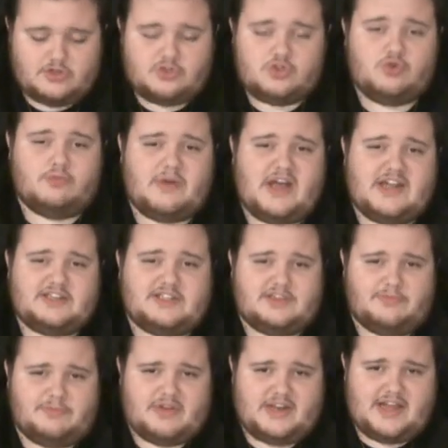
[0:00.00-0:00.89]
2
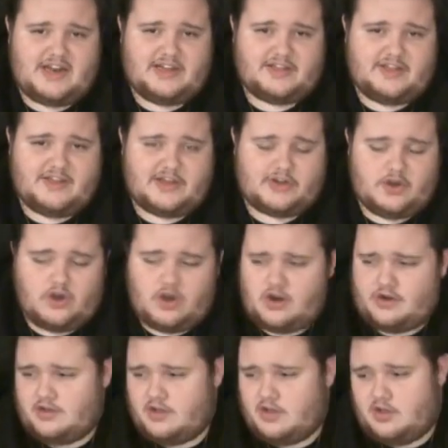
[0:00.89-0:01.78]
matches have been added to that
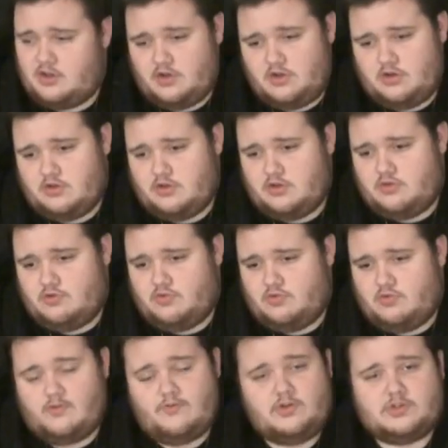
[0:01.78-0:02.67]
card.
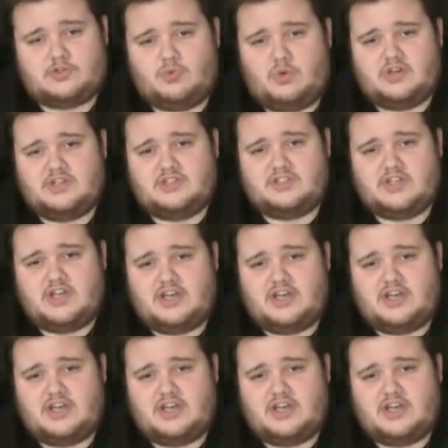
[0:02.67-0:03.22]
First one is